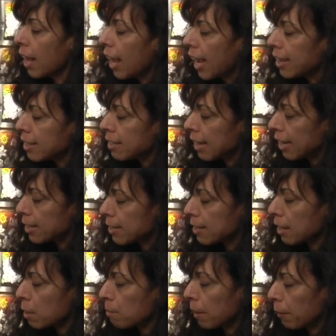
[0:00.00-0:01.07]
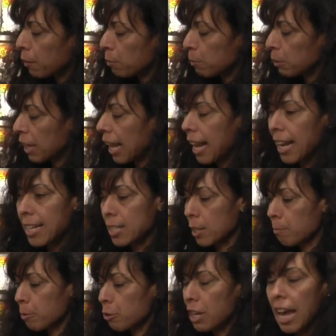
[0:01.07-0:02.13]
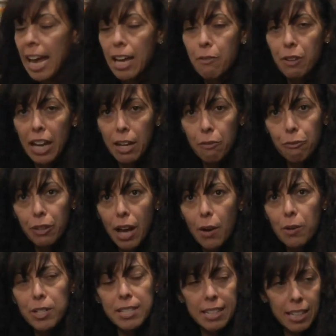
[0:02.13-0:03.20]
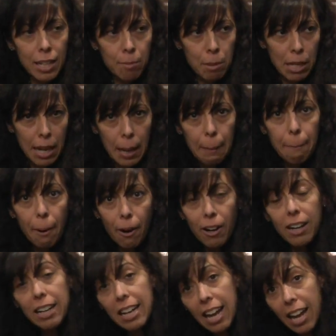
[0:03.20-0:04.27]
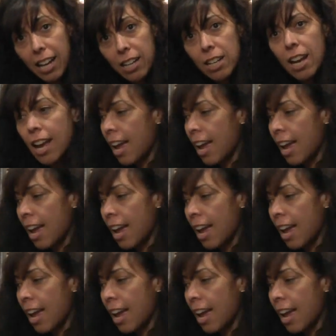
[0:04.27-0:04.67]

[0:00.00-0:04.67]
and the nice thing about the bouquet, it's a bouquet of 8 flowers that can be cut apart again,